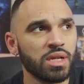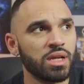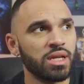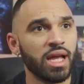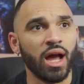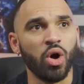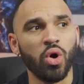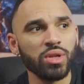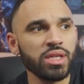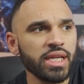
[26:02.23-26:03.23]
Yeah,
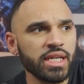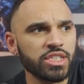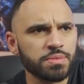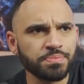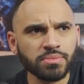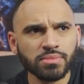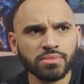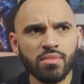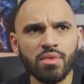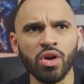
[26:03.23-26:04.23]
all of these
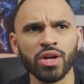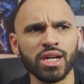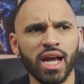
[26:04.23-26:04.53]
are going to